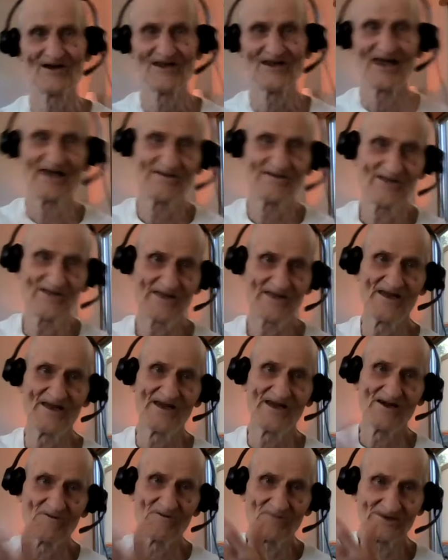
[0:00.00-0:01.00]
And
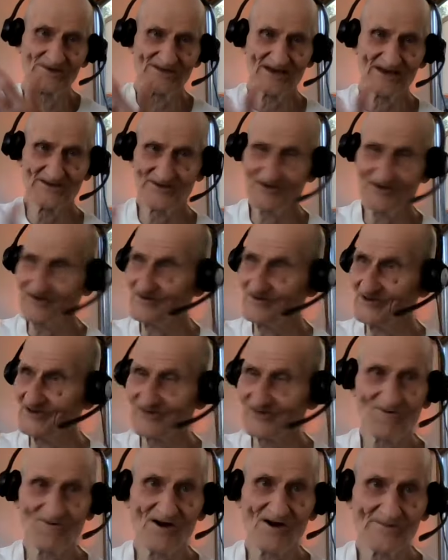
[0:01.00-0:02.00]
what they do is
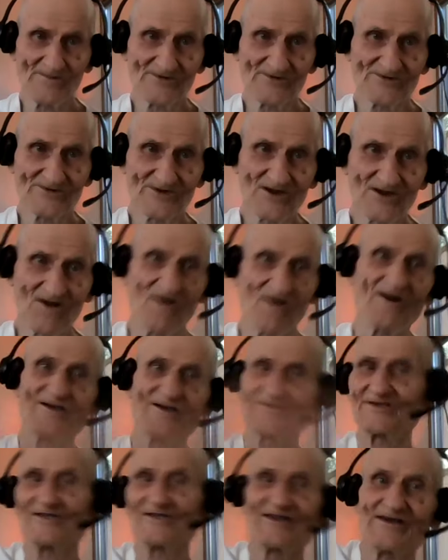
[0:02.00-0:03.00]
farmers cart
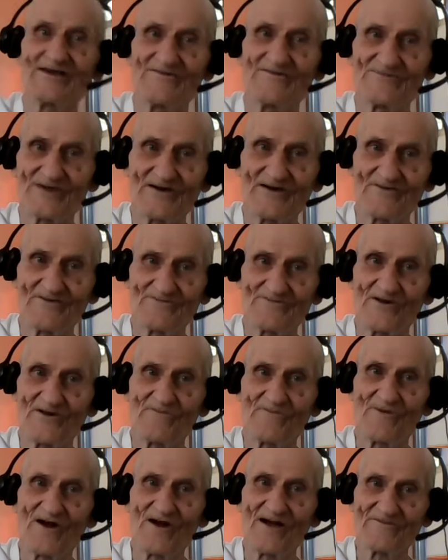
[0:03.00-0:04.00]
the leaves off their
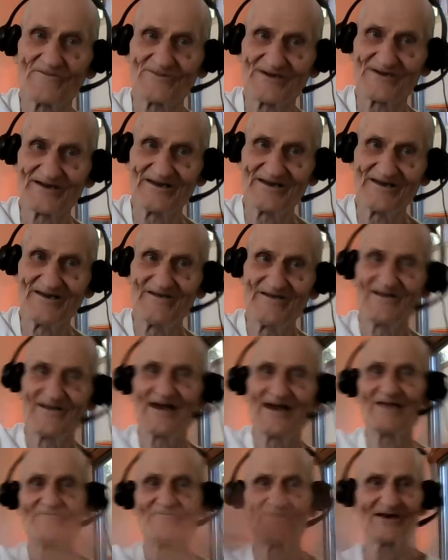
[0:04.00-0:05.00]
property
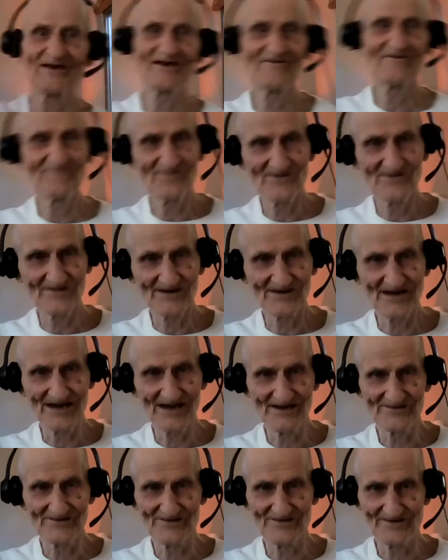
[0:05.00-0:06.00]
and bring in
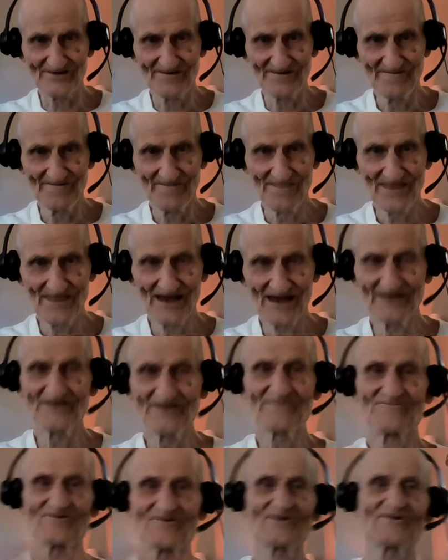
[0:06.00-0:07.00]
fertilizer. And the
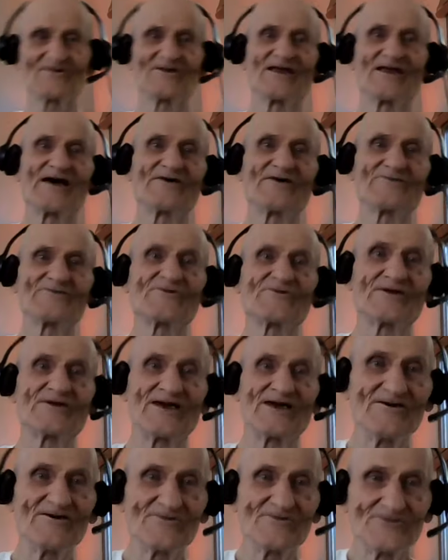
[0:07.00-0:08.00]
fertilizer
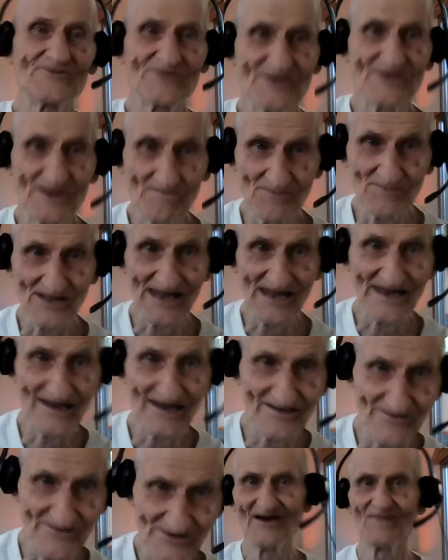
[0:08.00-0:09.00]
kills the
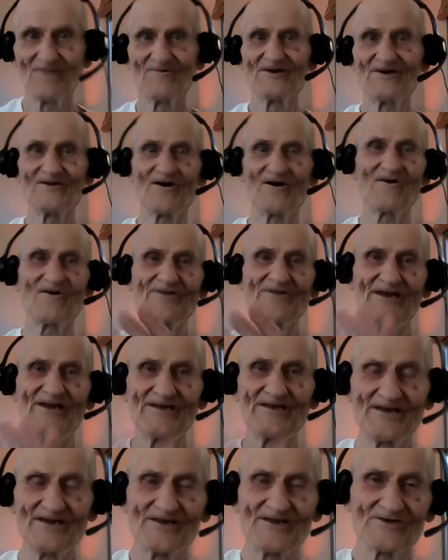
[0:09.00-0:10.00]
plants when all they
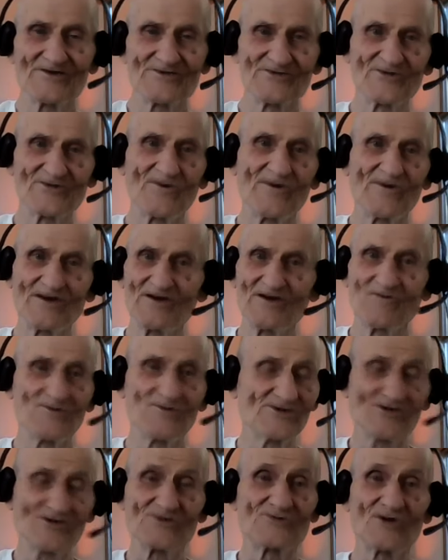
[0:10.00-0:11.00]
need is soil, which
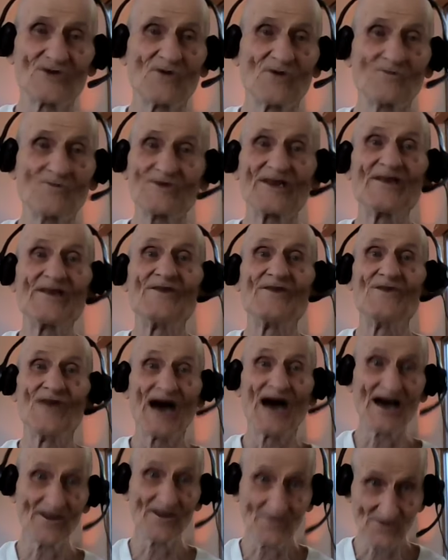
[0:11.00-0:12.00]
is totally
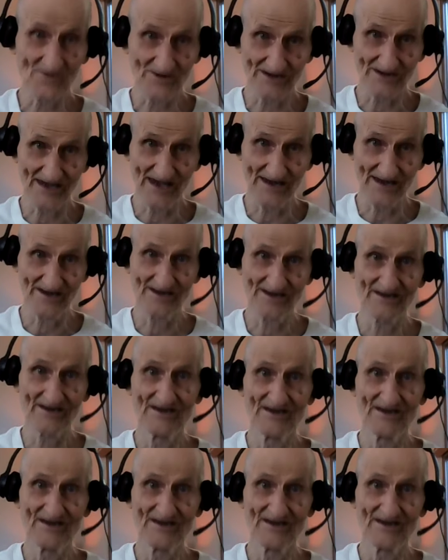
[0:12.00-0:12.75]
non-organic.